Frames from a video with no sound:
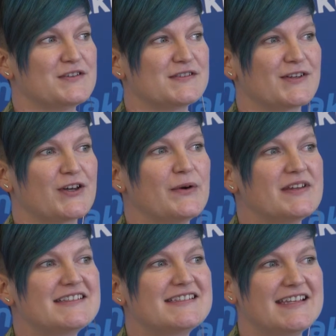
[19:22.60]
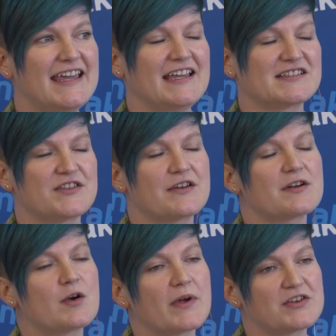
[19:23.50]
So go and see. So there
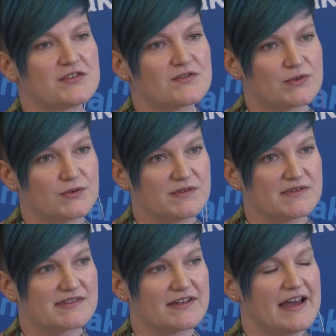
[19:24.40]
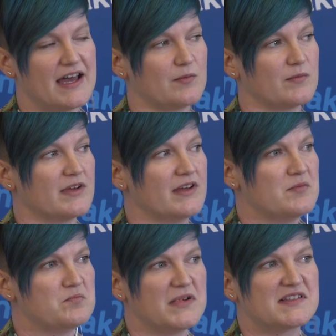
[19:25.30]
are a bunch of tools.
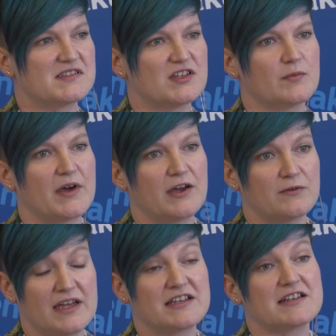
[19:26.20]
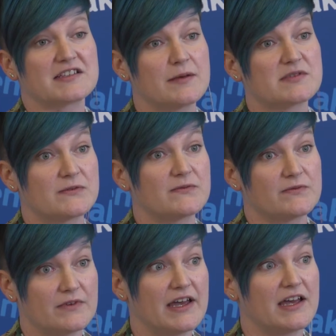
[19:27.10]
BuzzSumo, in terms of
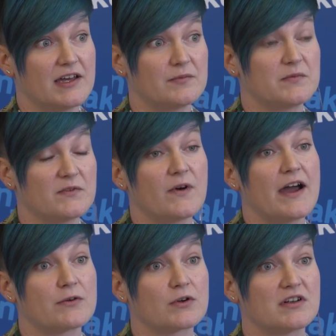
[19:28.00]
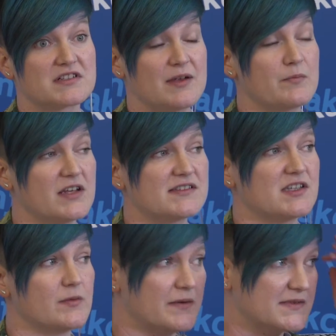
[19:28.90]
viral content,
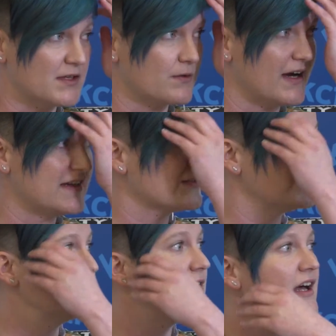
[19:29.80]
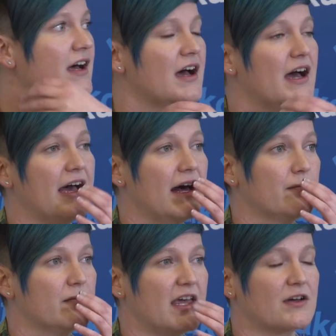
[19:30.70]
BuzzSumo is a great tool.
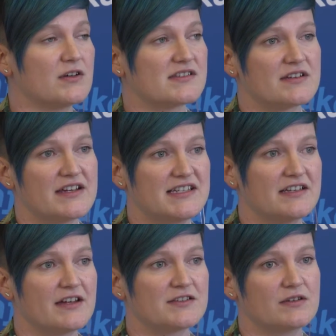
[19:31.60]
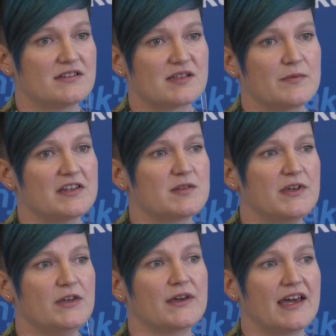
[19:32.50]
It costs $99 a month,
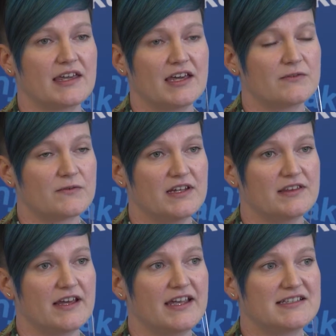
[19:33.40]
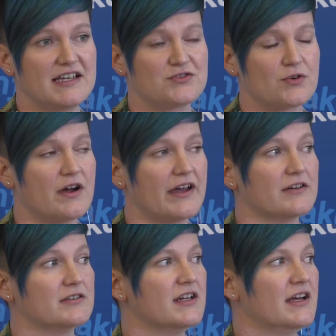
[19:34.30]
but you can get a free 30-day trial.